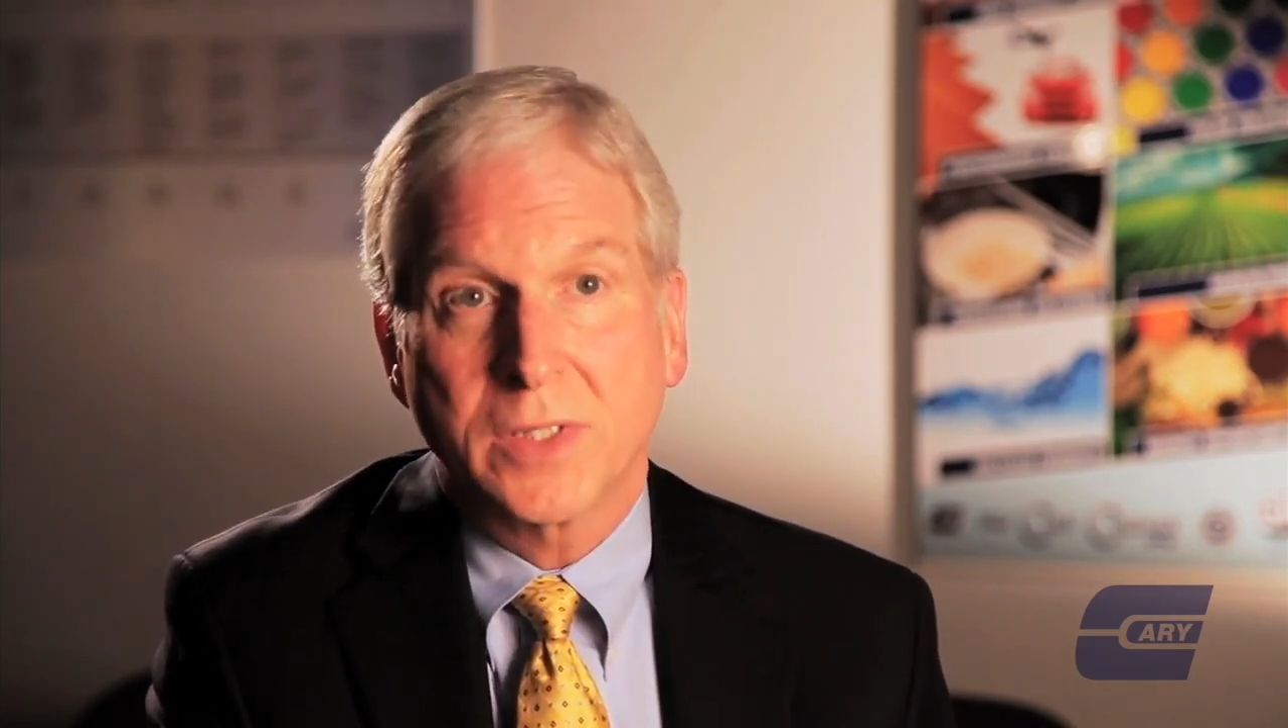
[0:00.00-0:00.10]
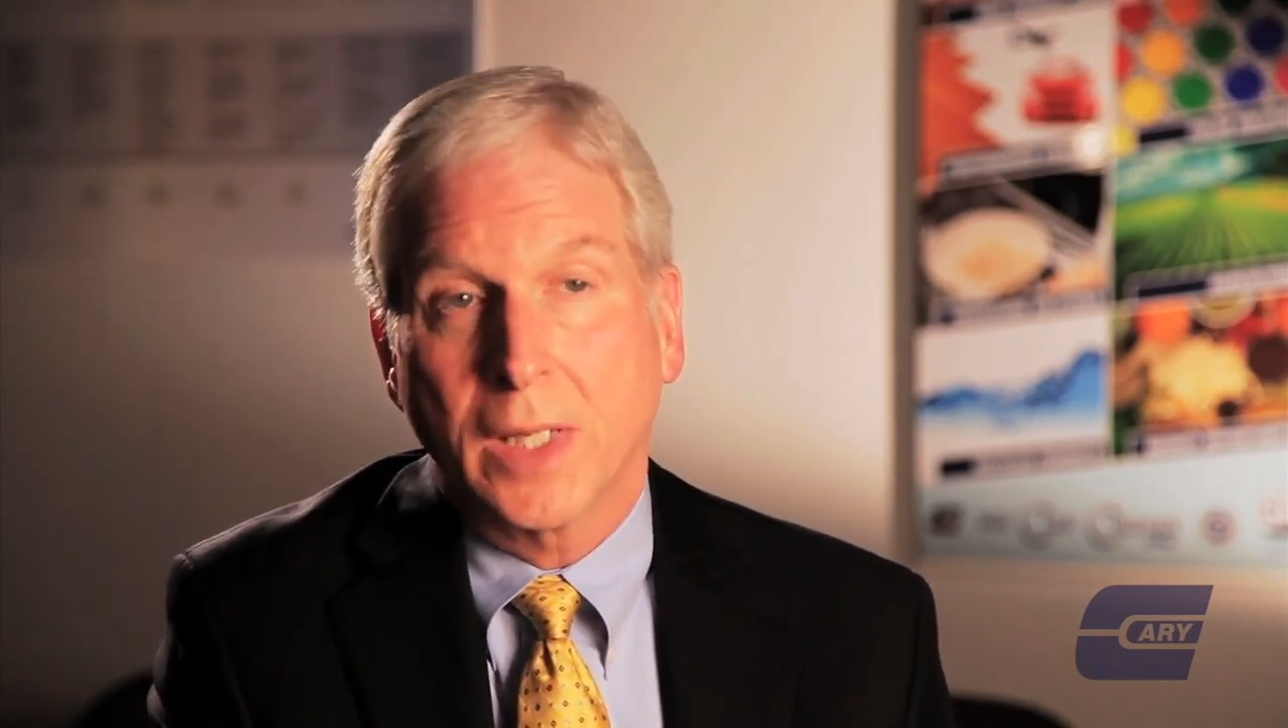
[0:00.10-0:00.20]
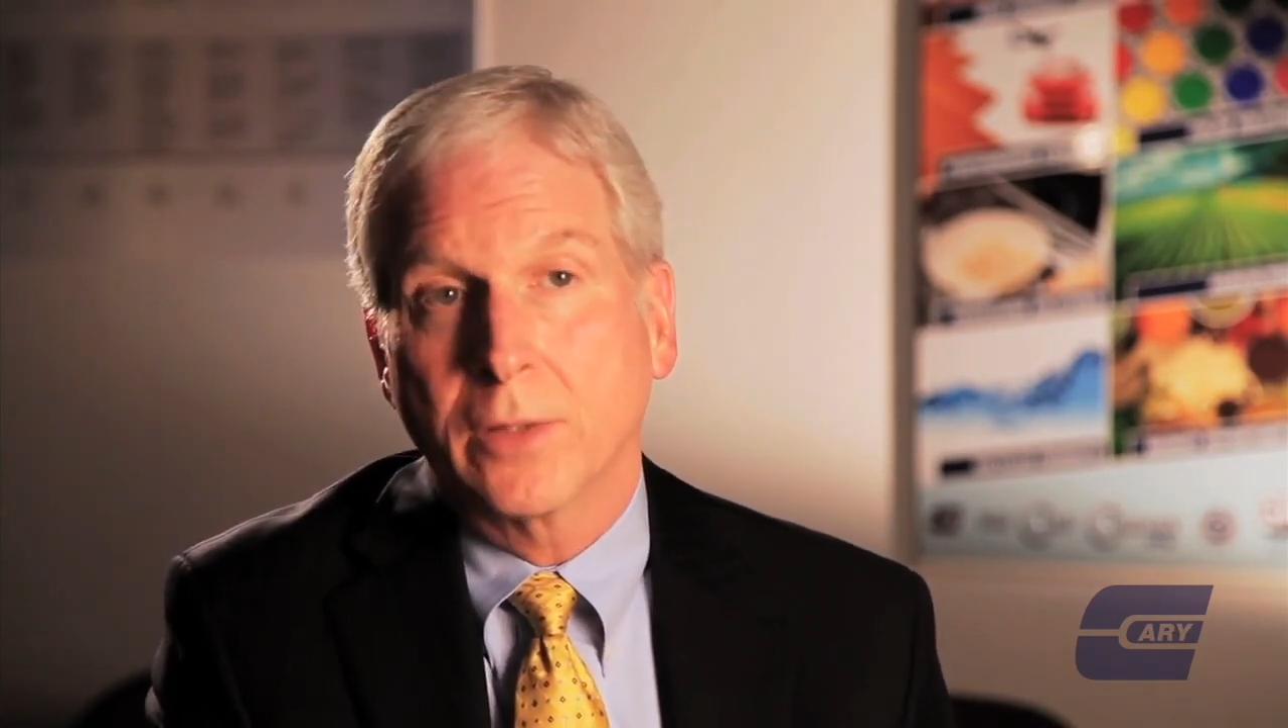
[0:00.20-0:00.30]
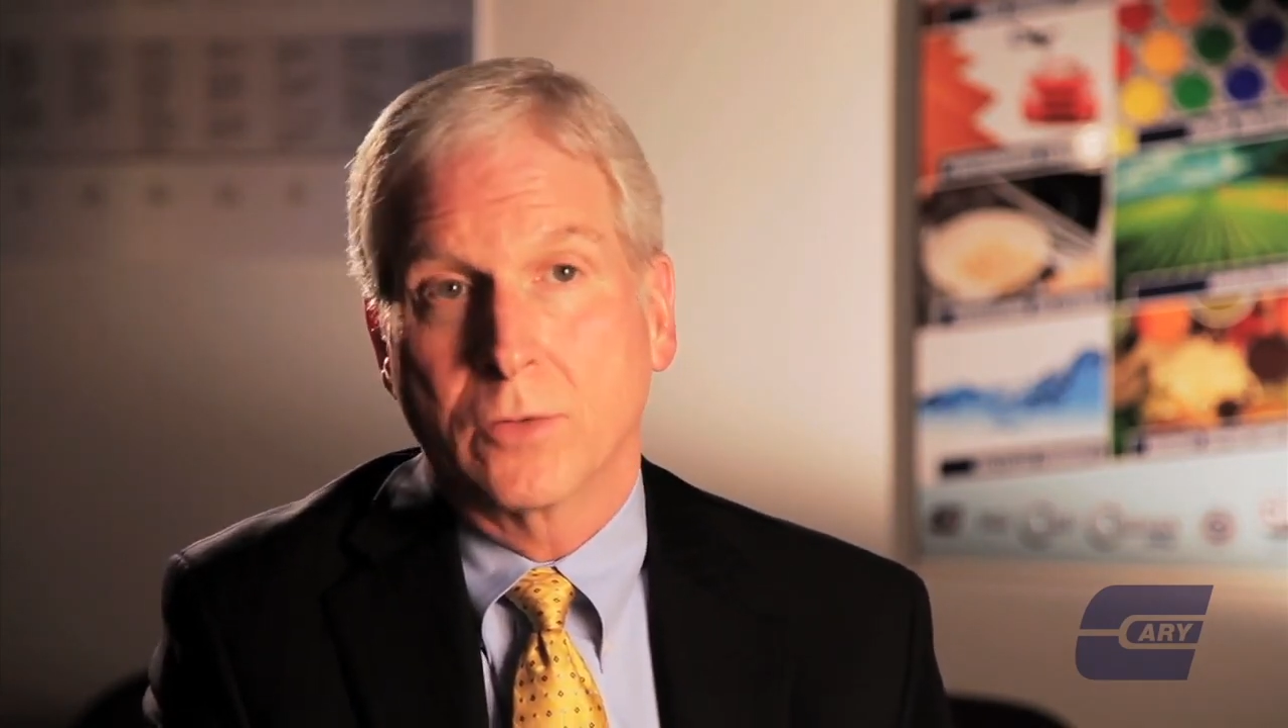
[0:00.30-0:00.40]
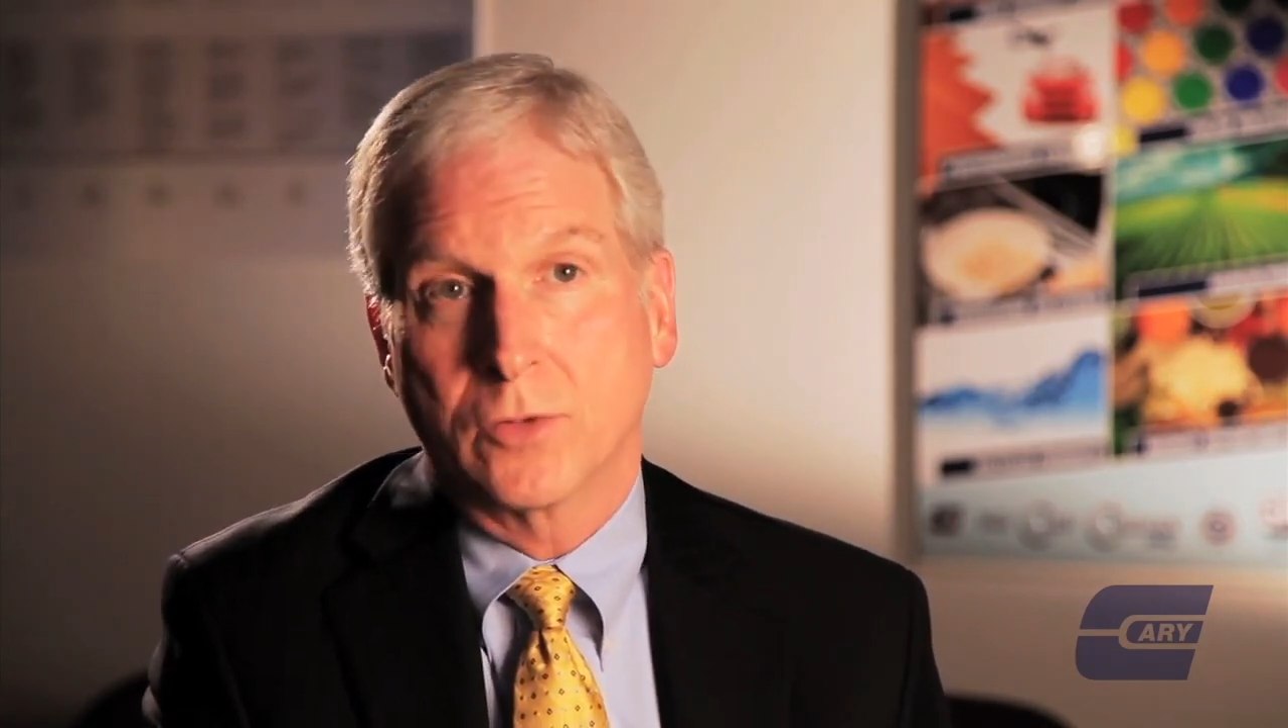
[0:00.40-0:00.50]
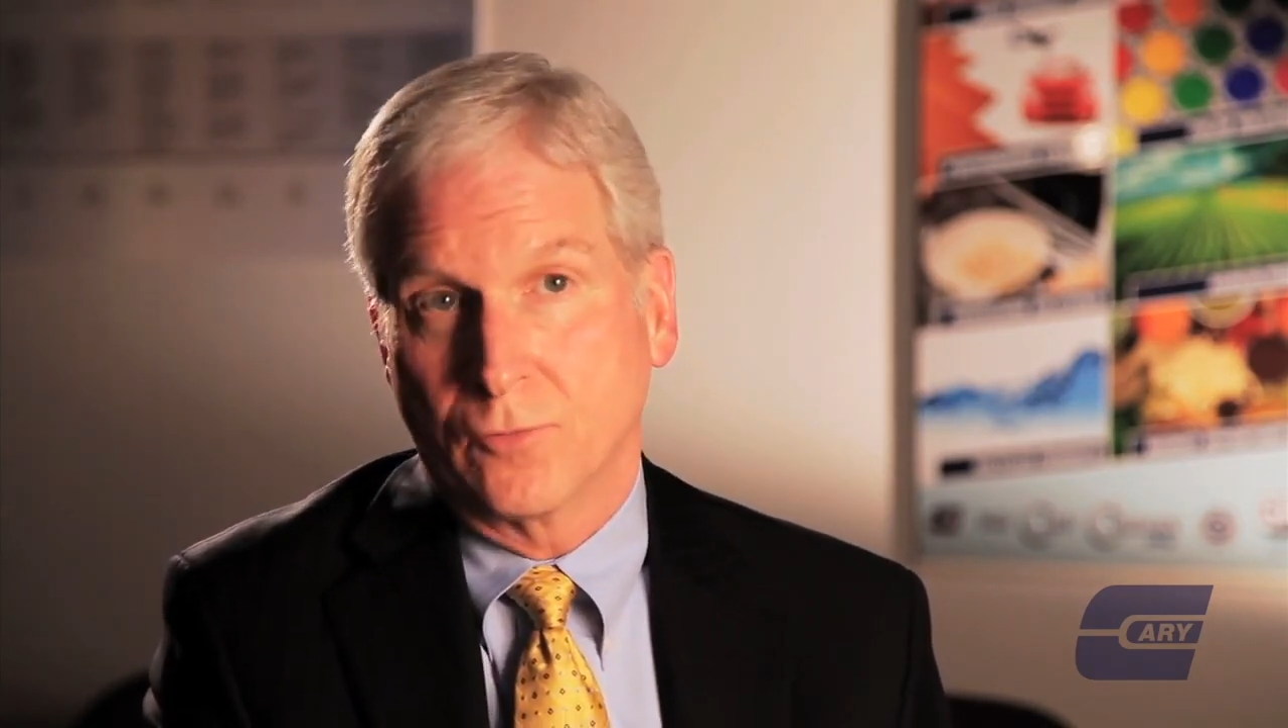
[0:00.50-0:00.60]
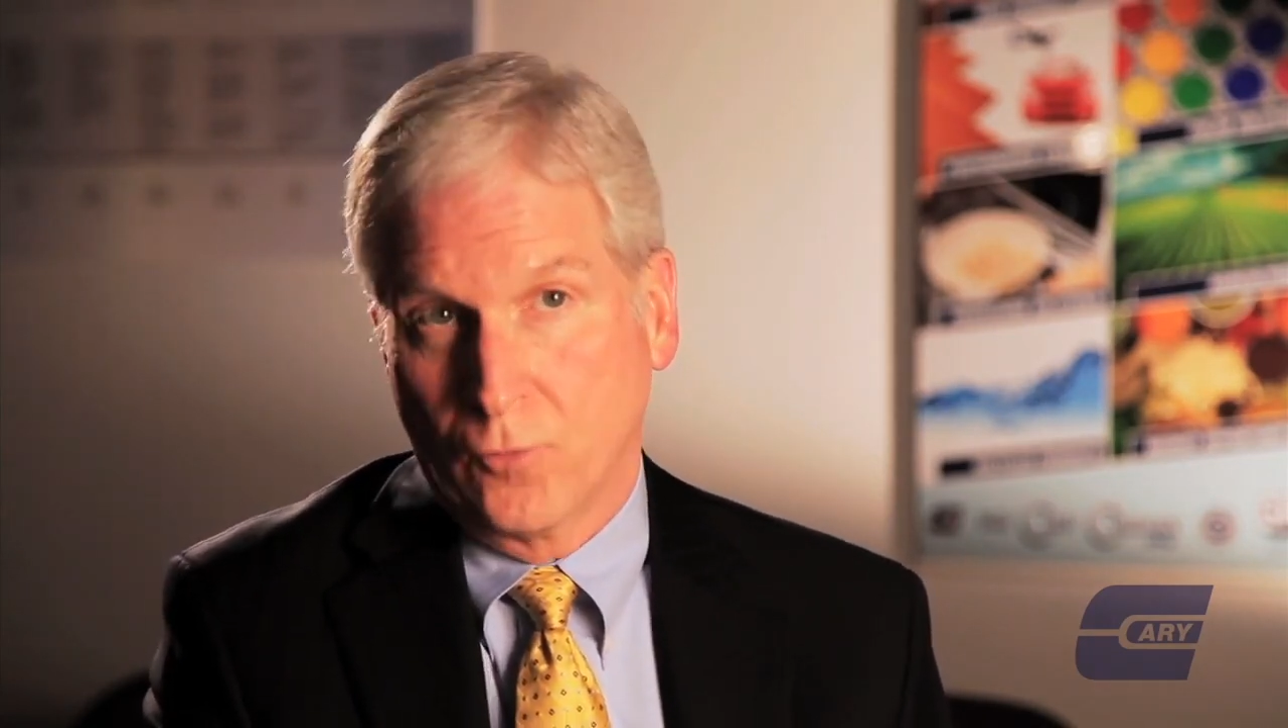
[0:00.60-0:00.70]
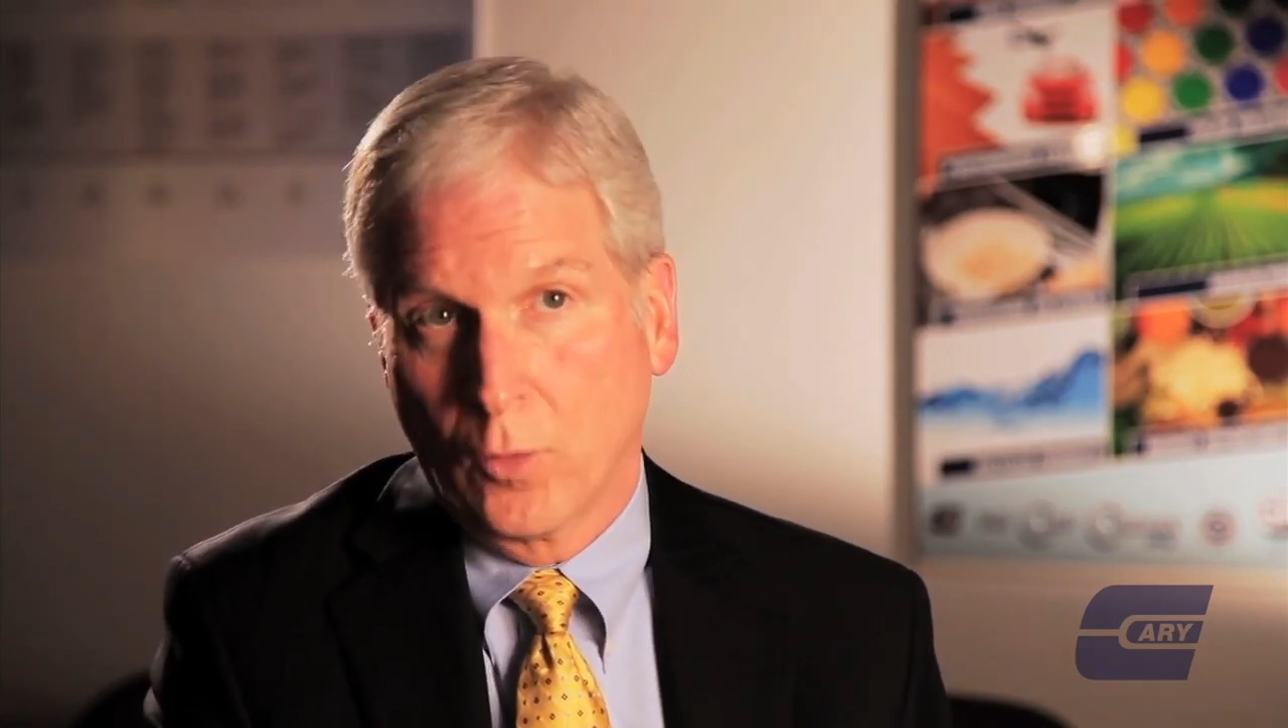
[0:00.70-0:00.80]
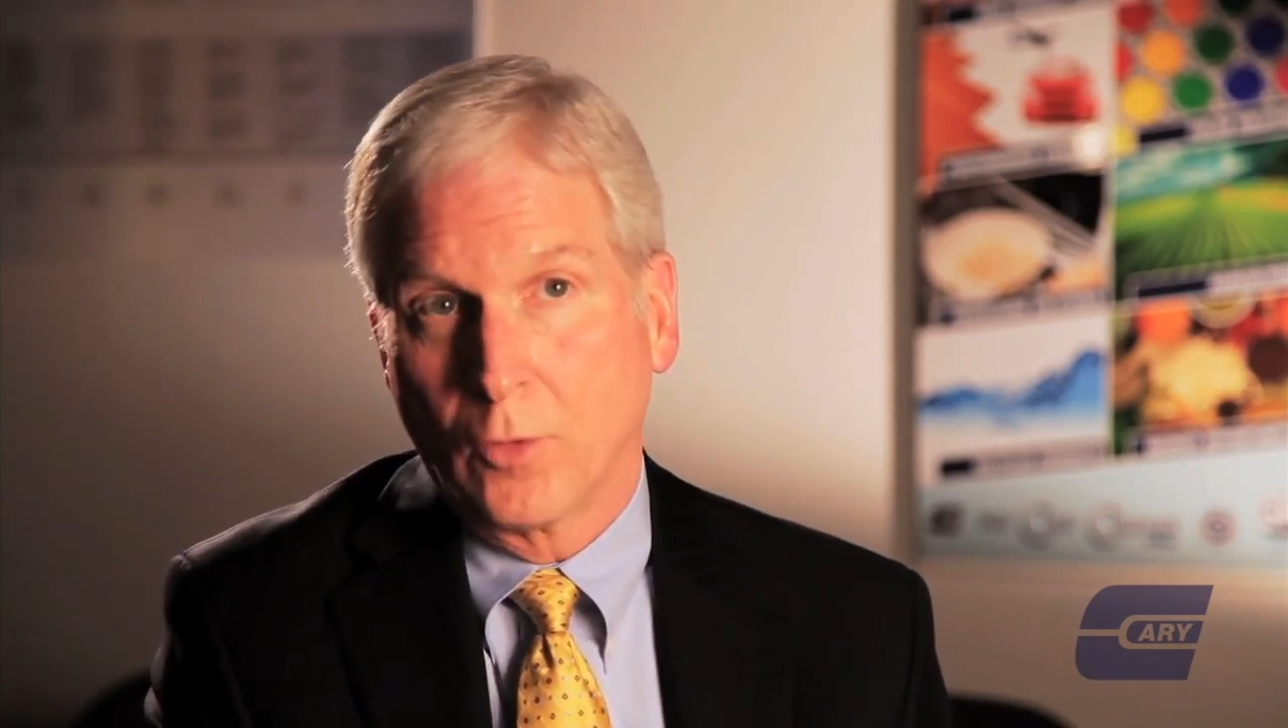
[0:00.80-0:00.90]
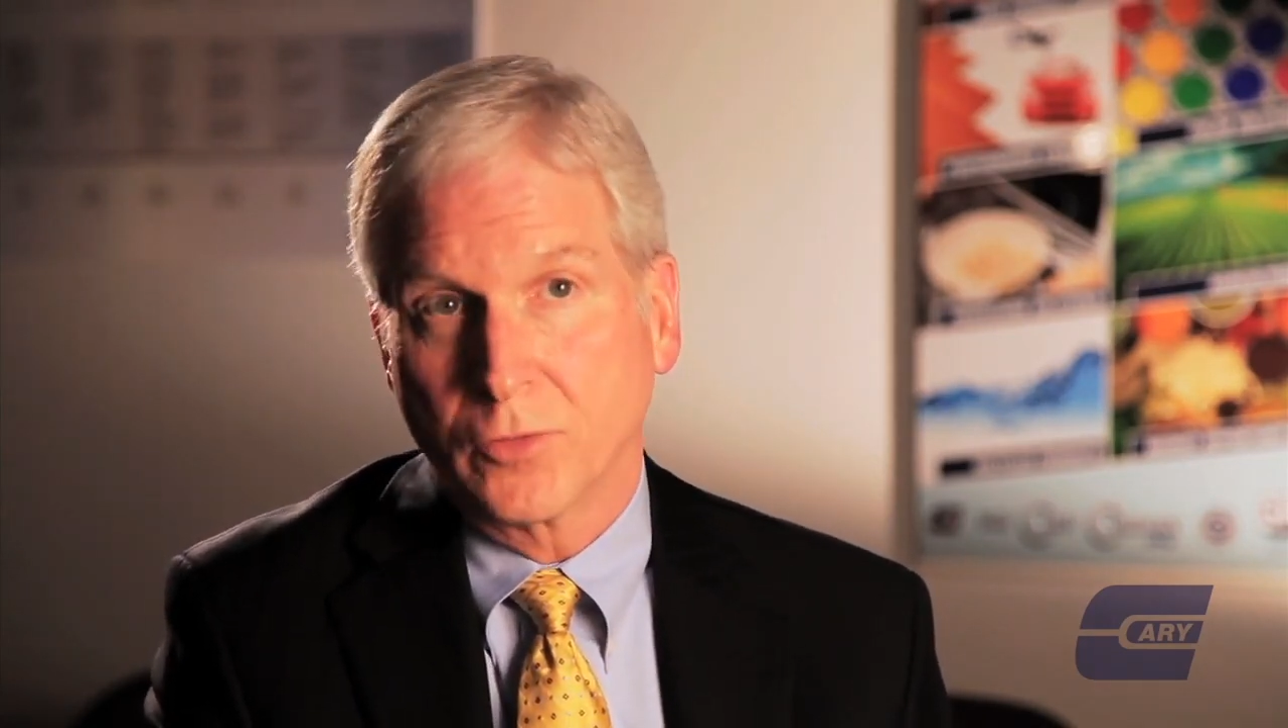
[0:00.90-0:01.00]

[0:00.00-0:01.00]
standards for